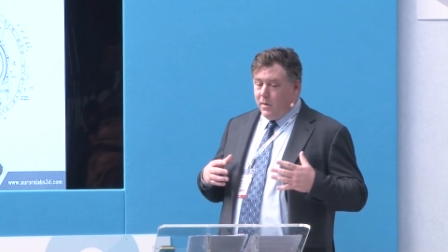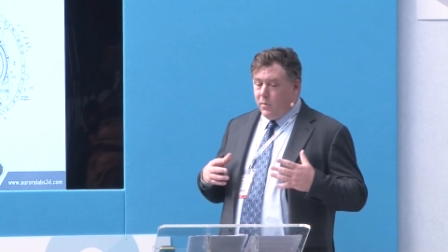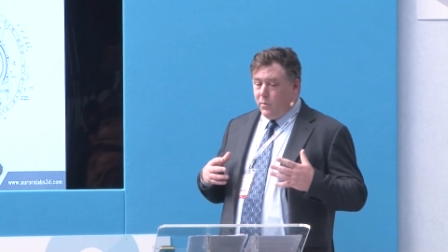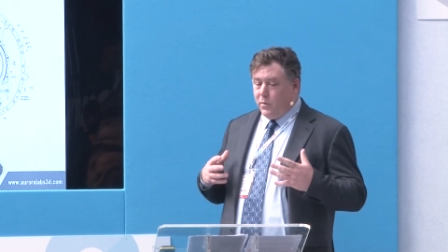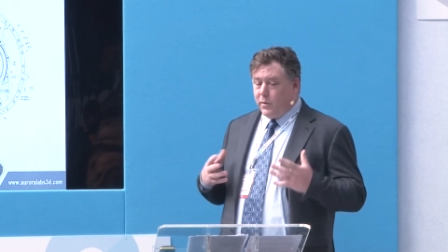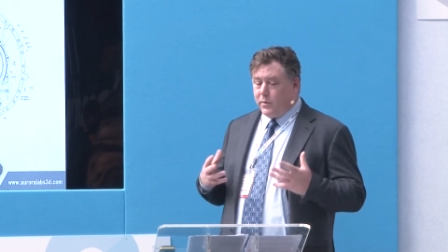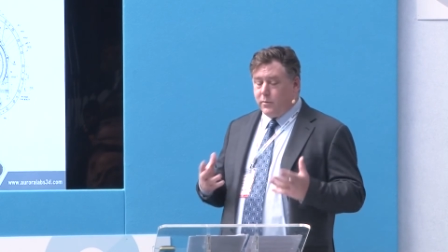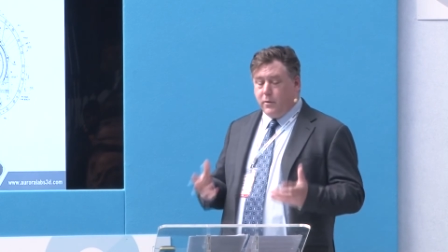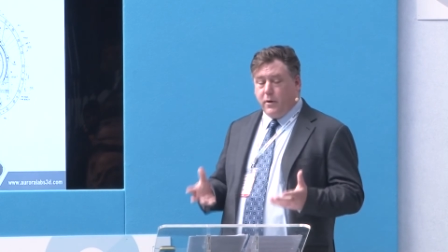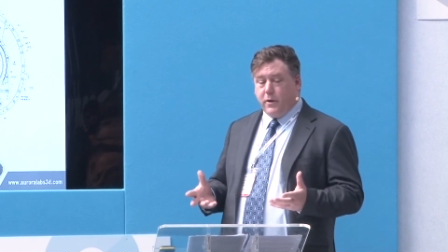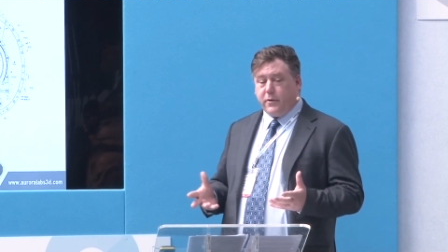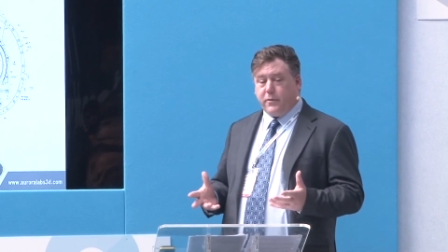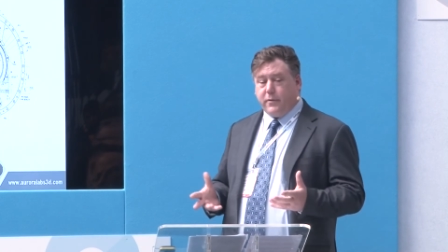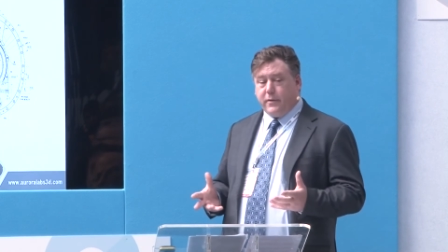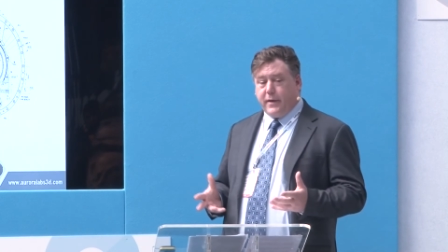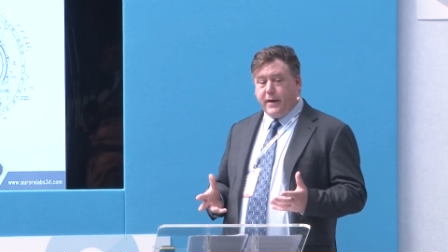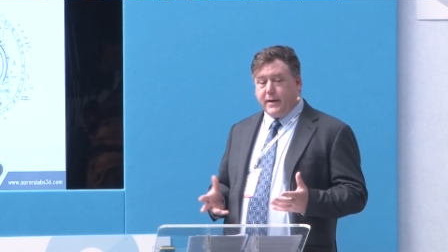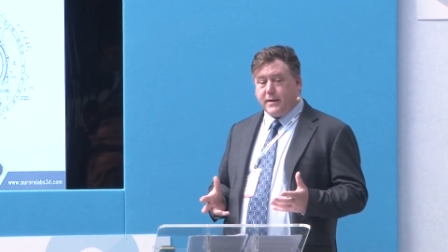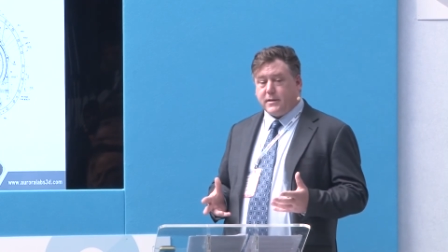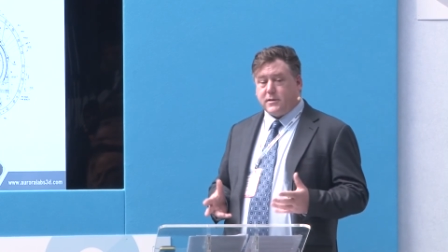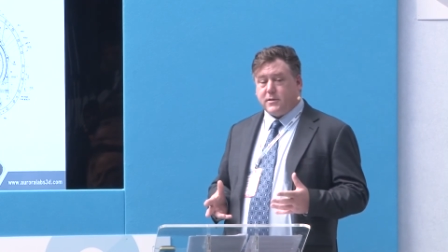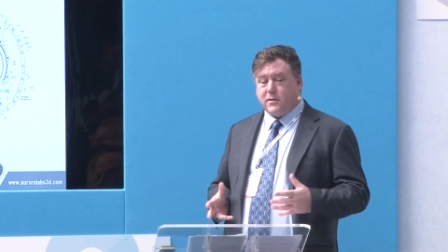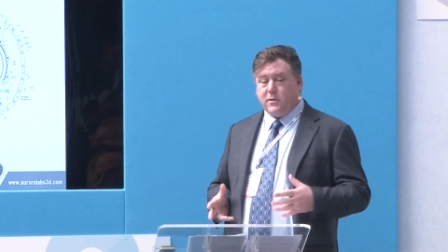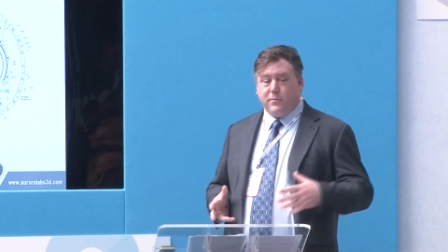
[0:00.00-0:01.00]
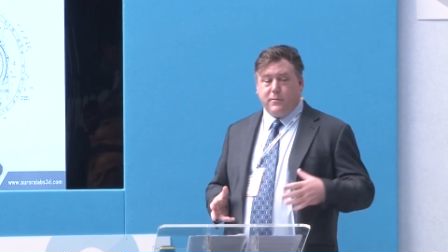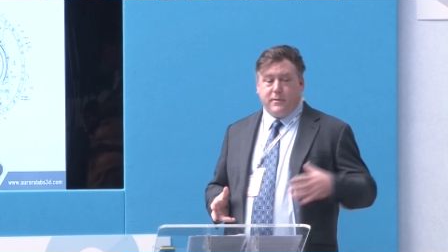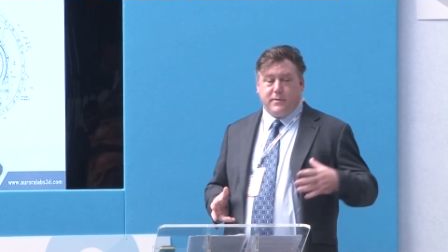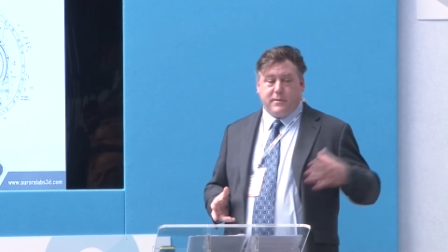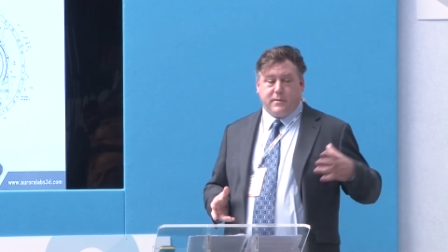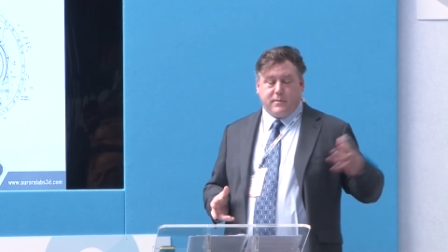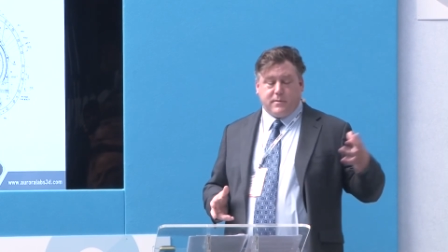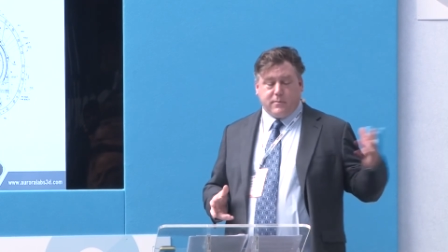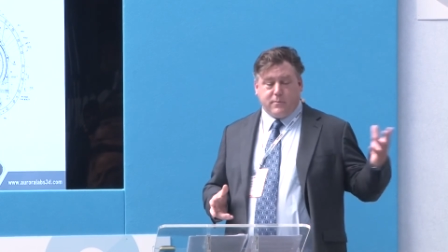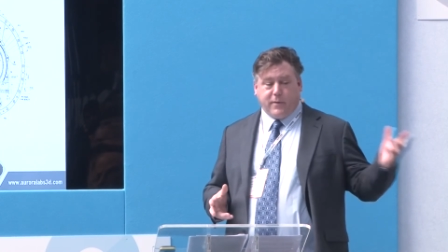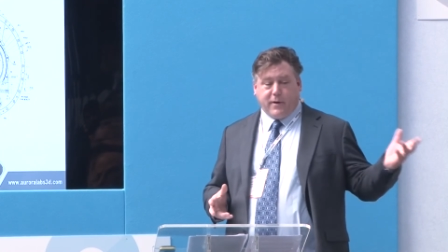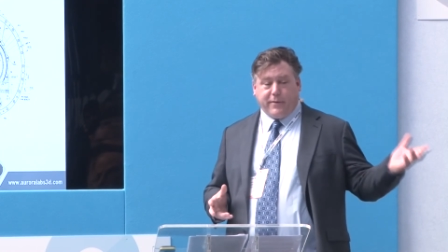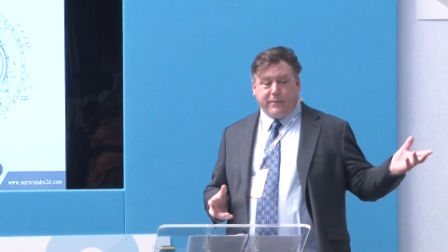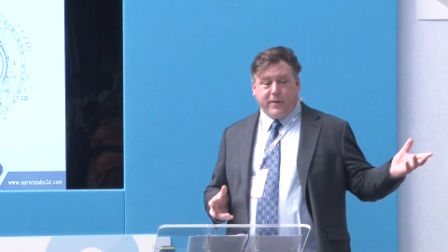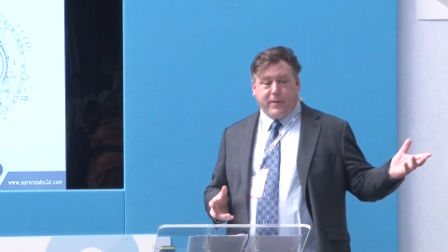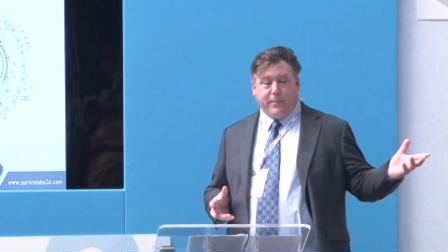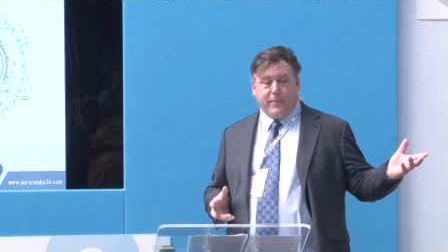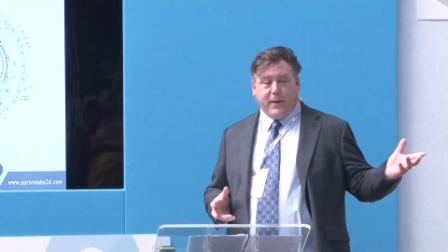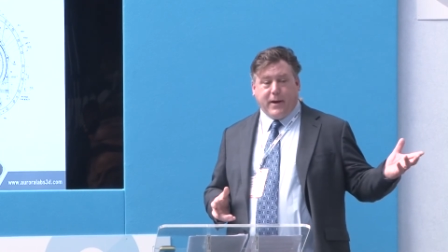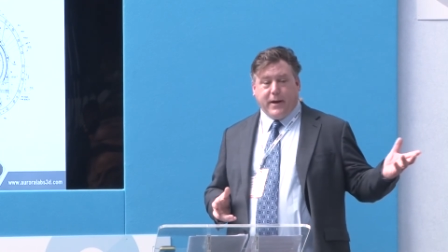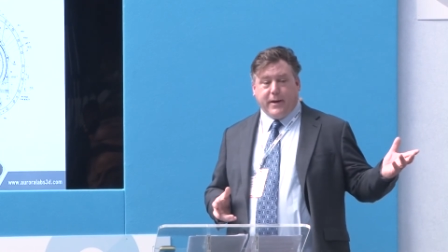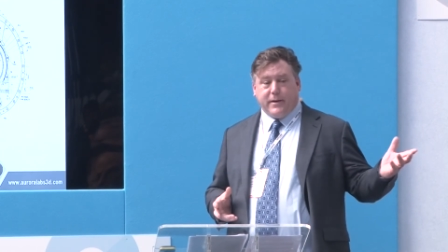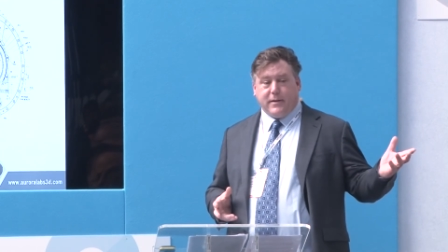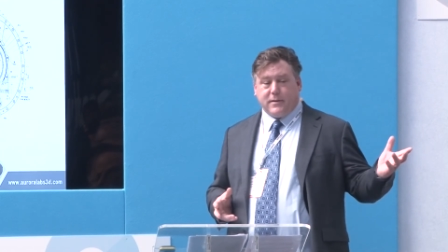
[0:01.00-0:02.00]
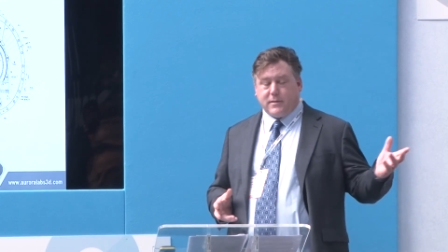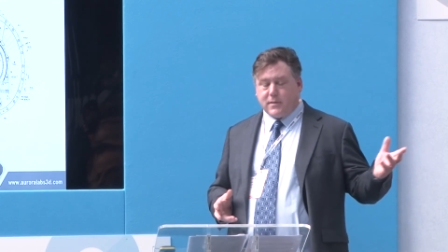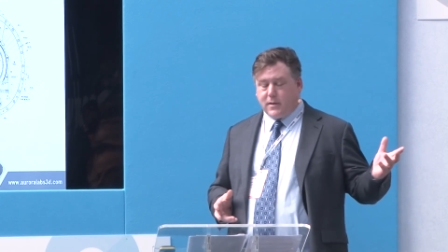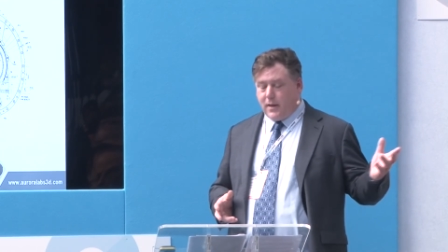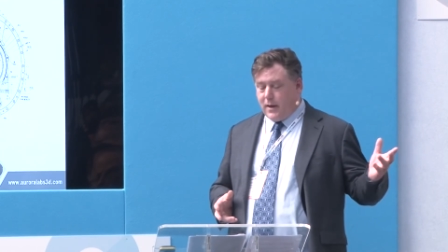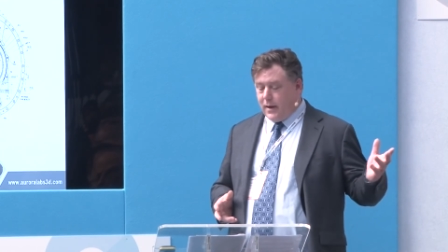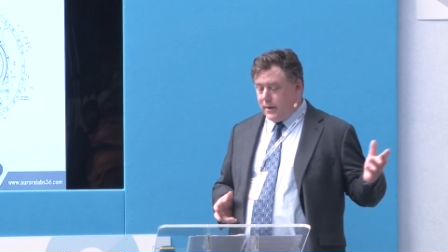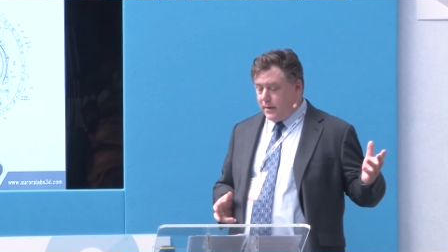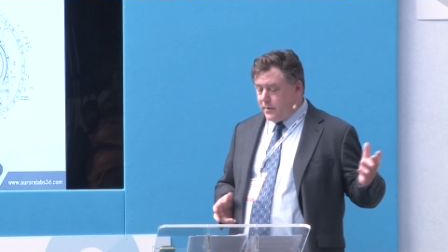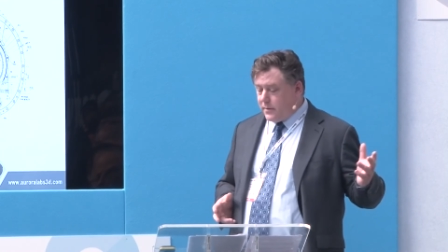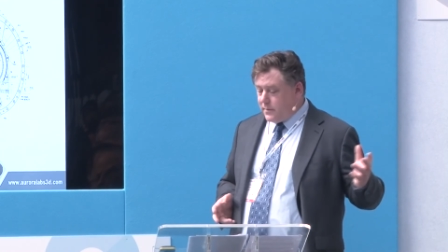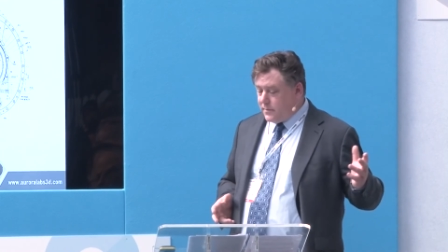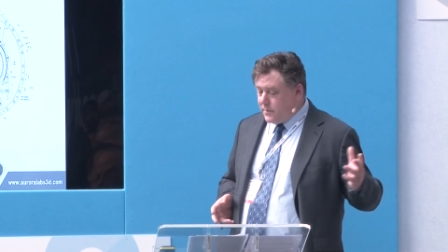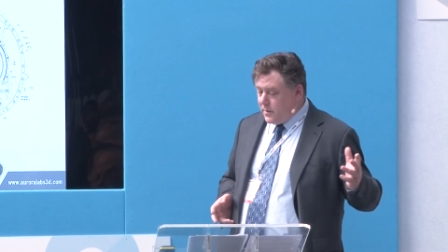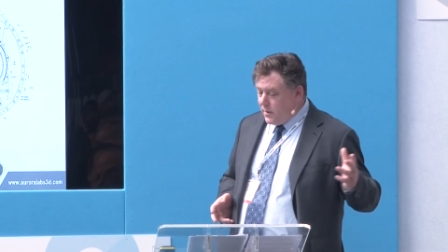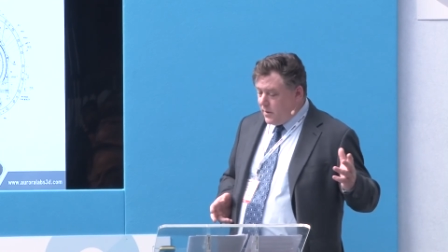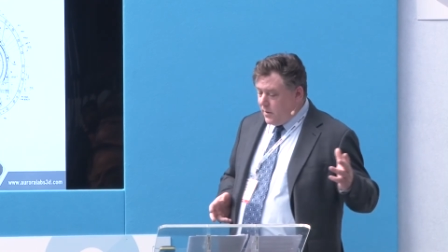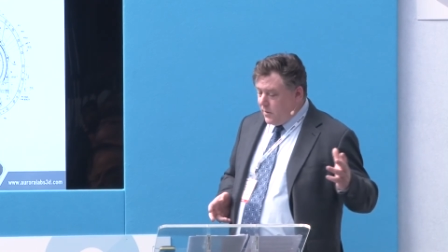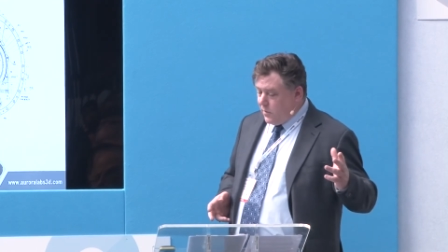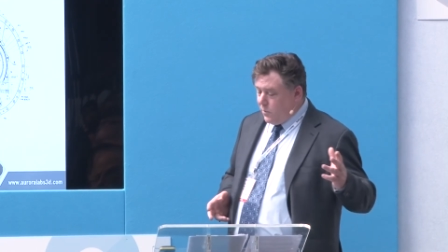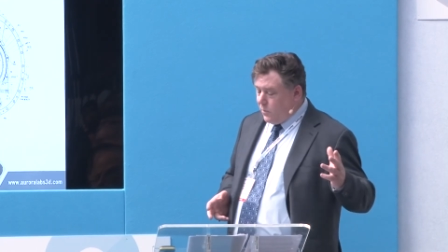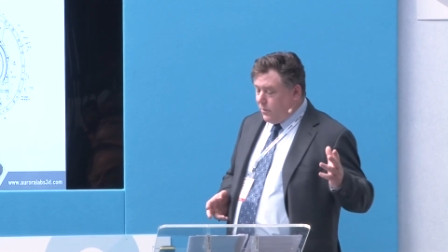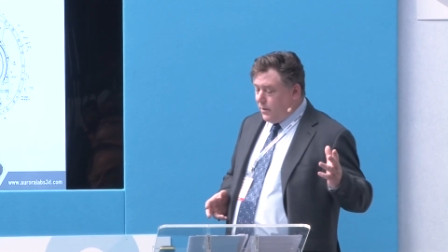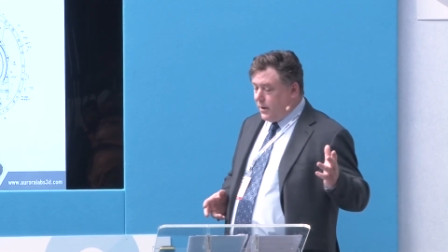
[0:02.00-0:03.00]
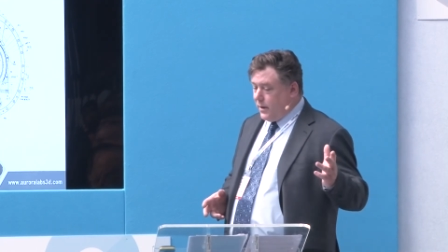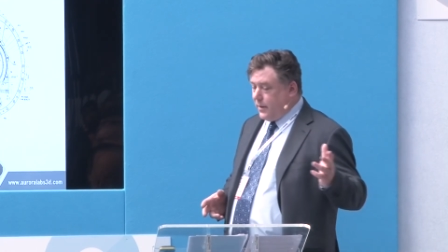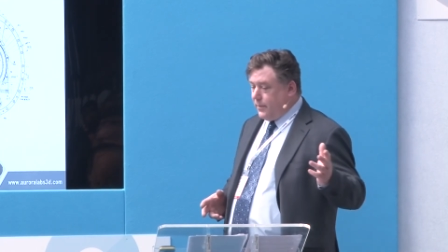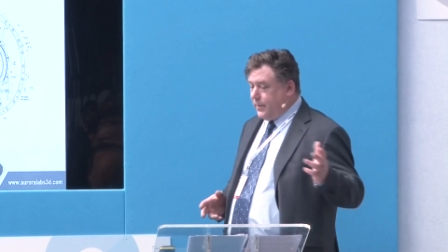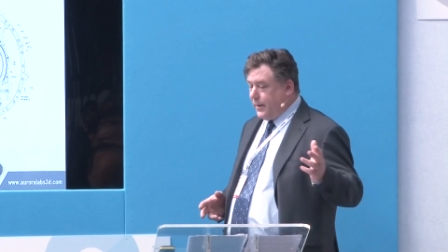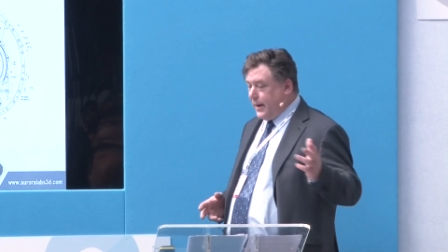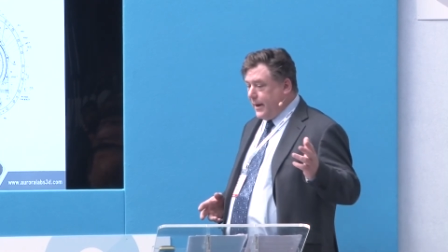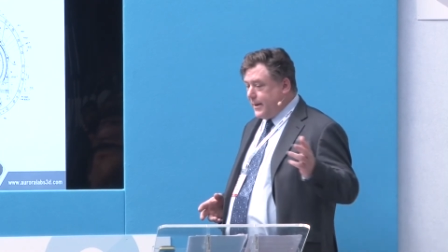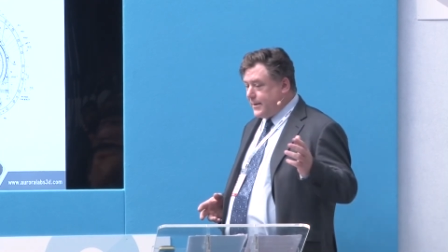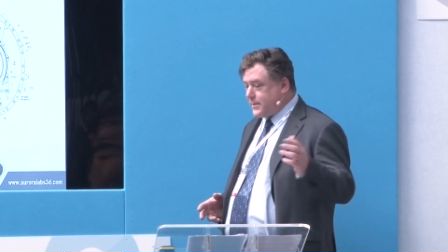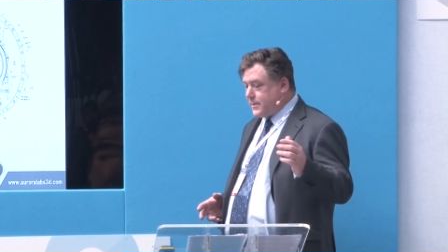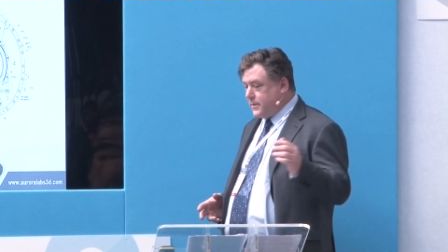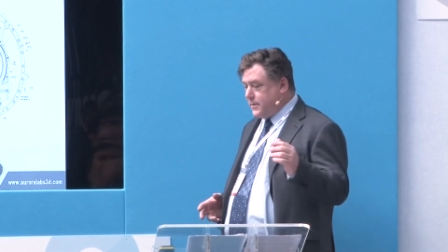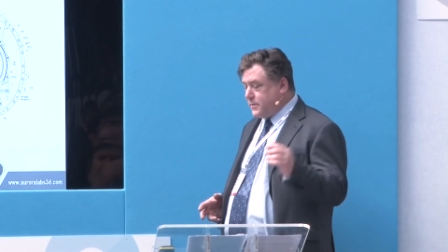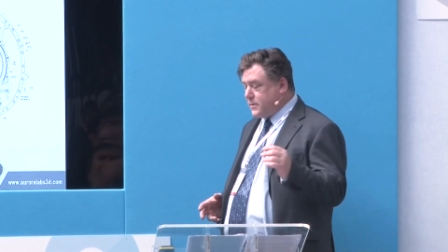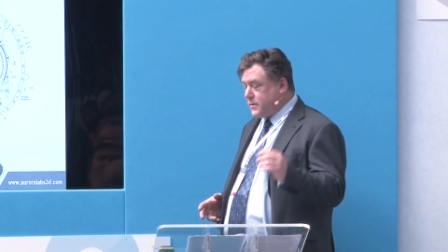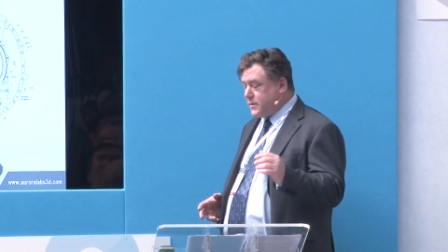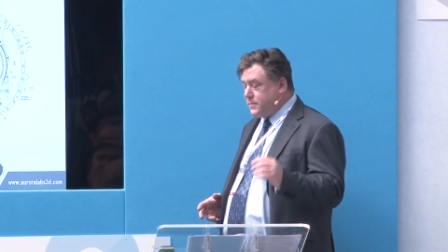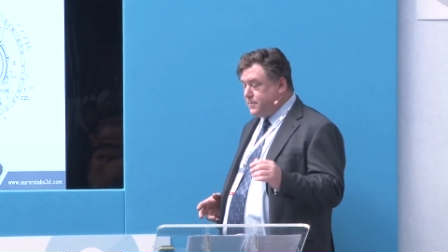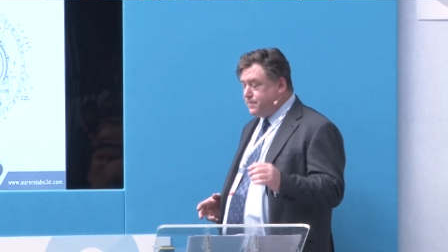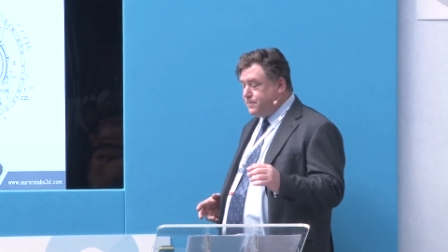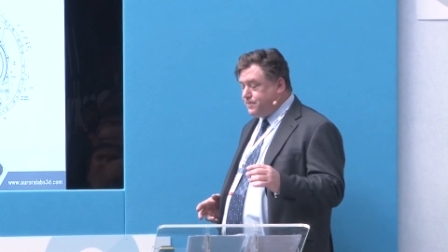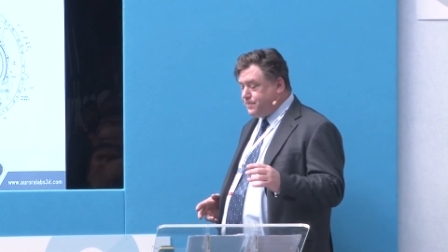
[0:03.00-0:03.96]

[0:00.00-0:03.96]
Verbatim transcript: would work with us or with one of our partners like Worley Parsons.